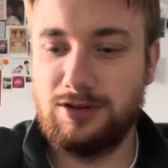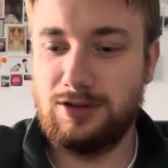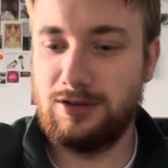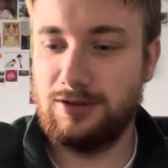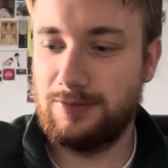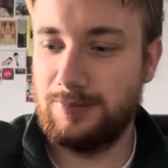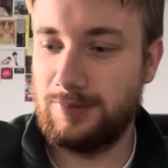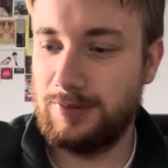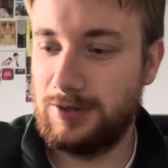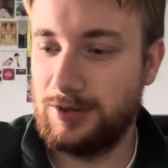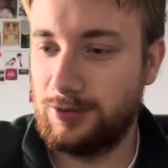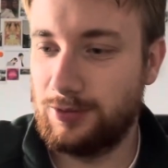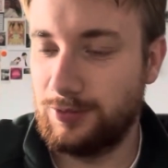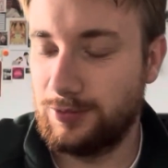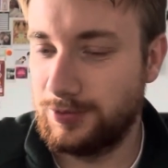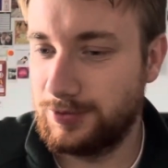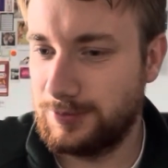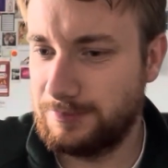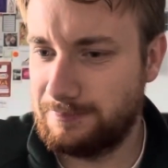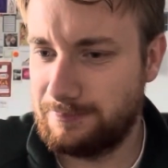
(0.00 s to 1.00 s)

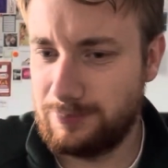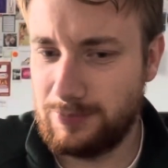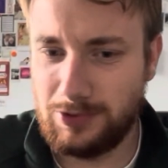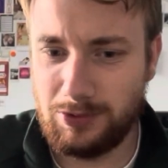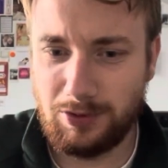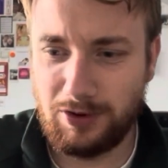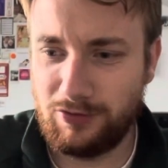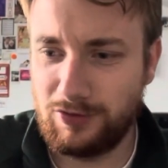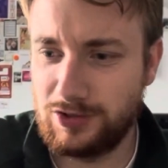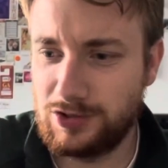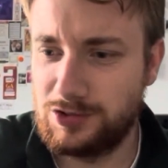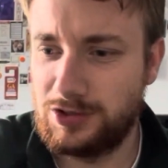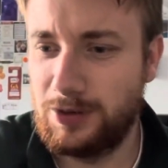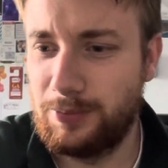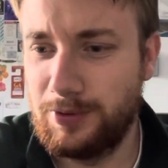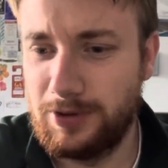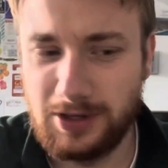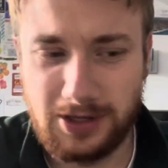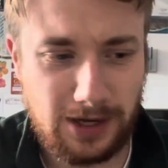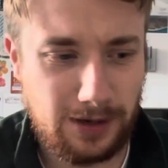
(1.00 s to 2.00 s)
You have a strap
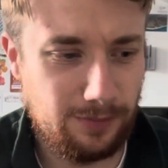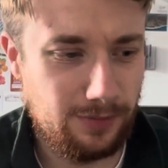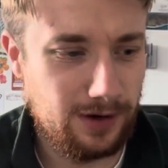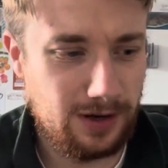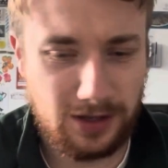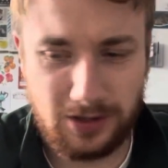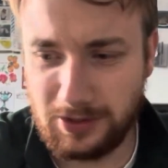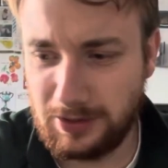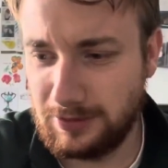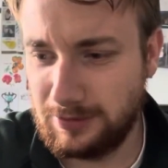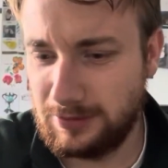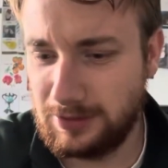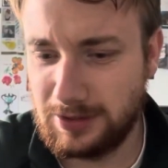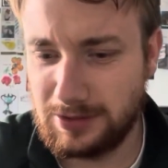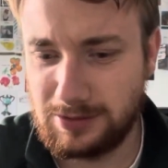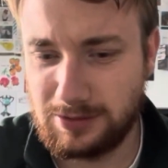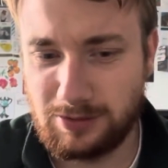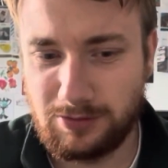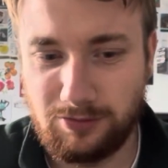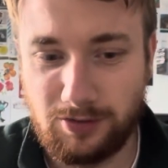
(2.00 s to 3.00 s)
on a camera. I think
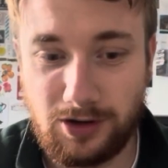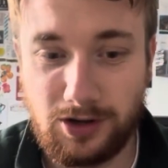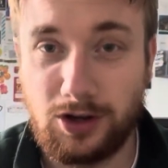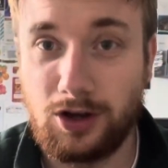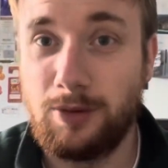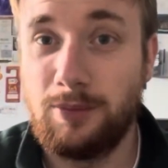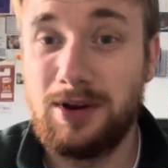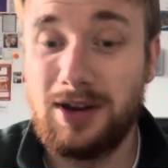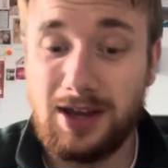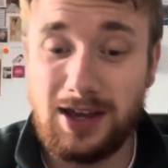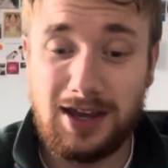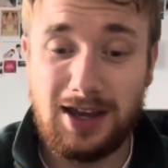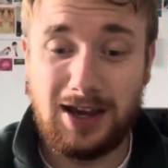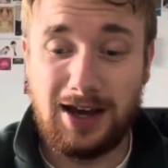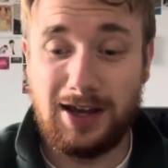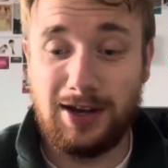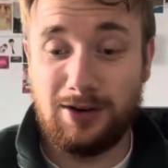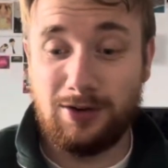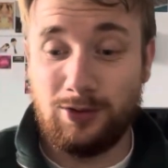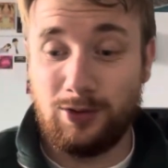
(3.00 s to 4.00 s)
that's very common.
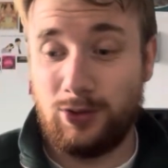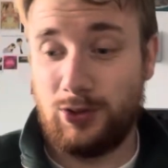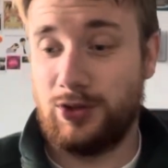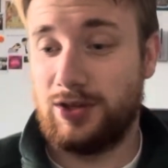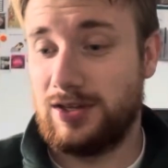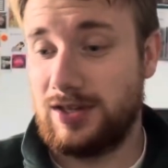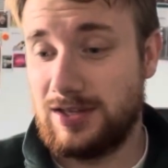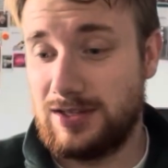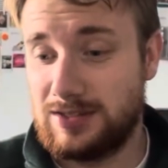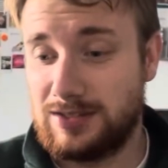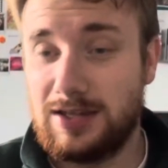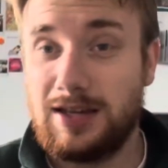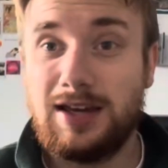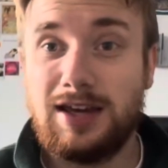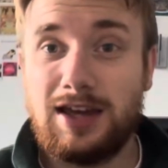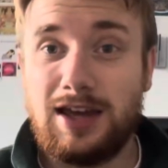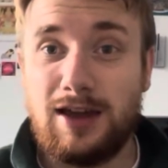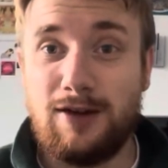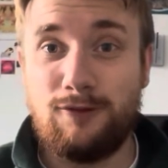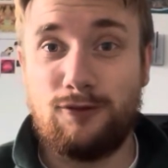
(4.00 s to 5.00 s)
And another thing is,
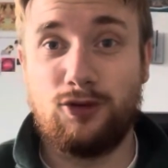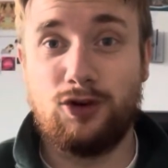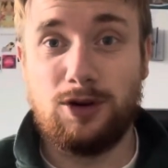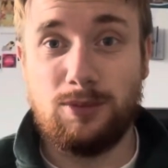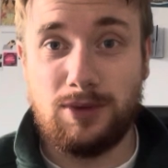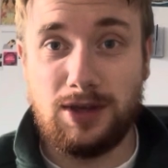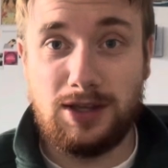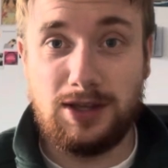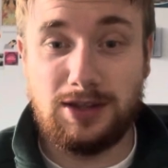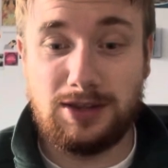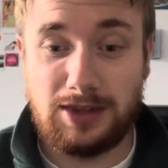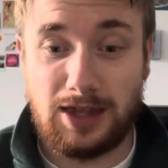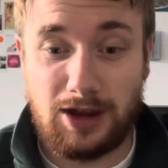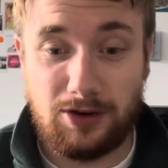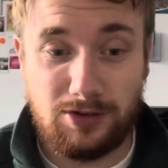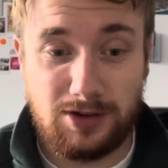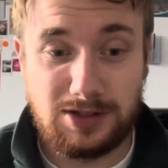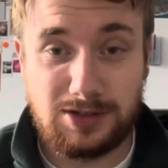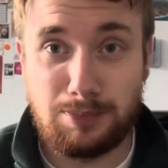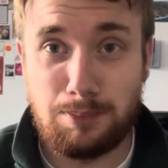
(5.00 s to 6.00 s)
in front of me,
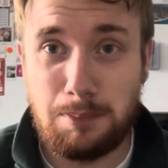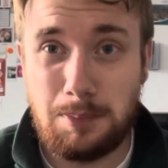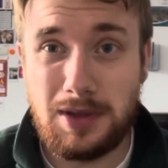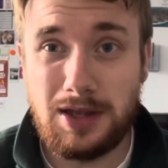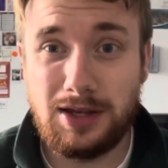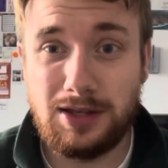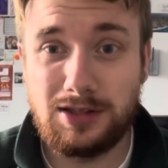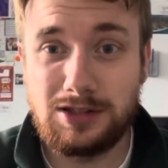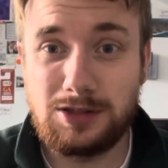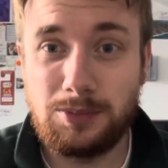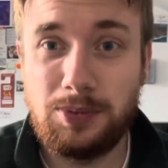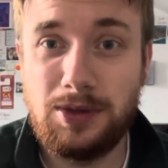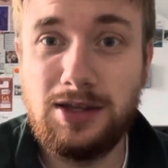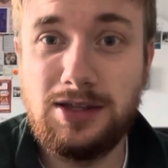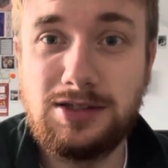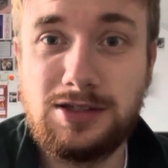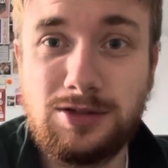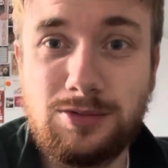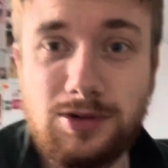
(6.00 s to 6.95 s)
there is millions of pieces.